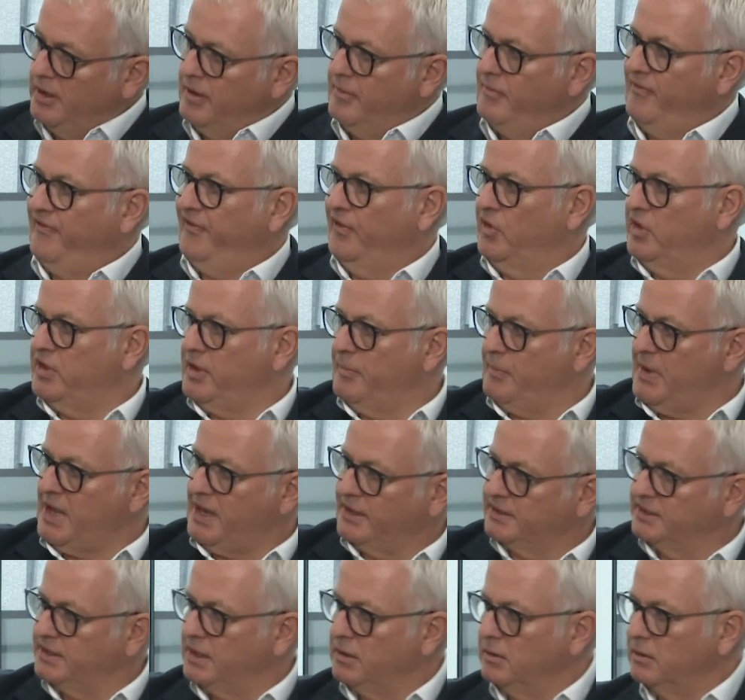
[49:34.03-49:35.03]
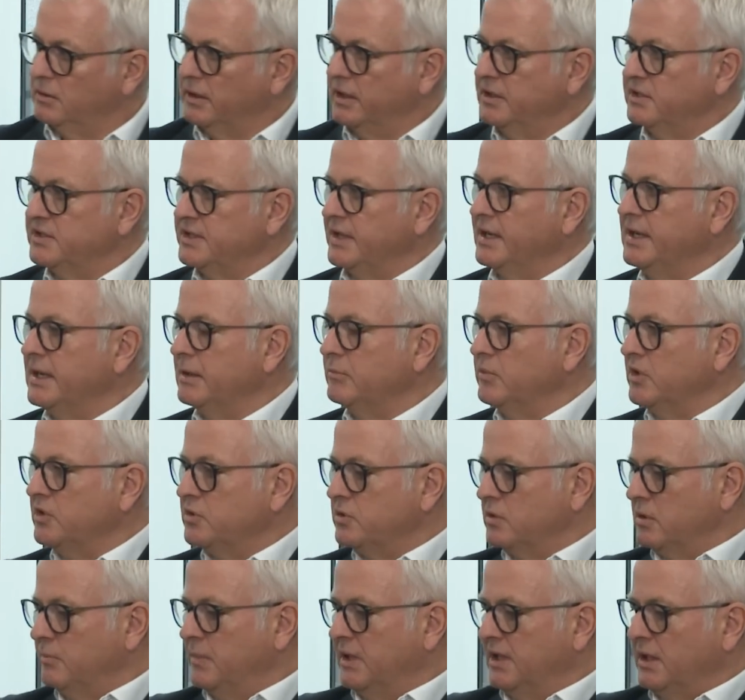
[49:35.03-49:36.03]
Further back down in time, they
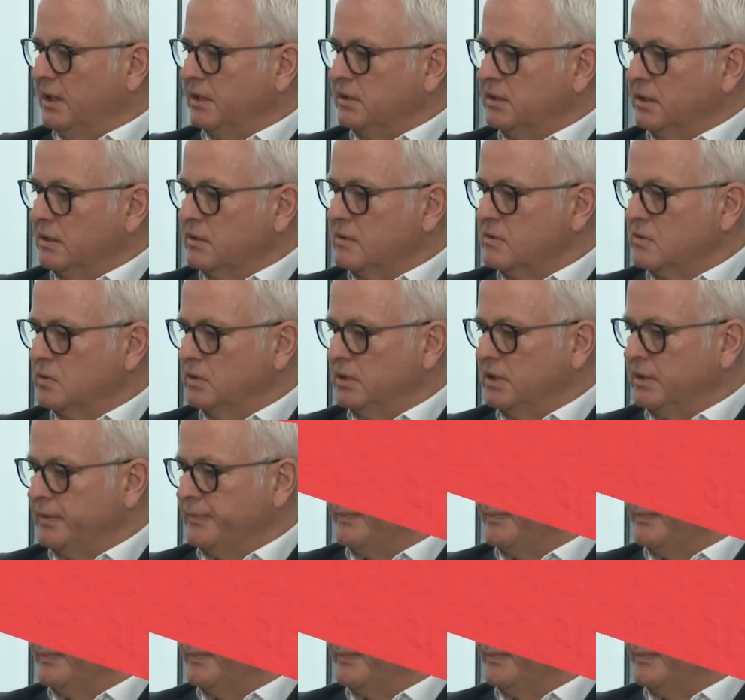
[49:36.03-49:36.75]
should have been acting sooner.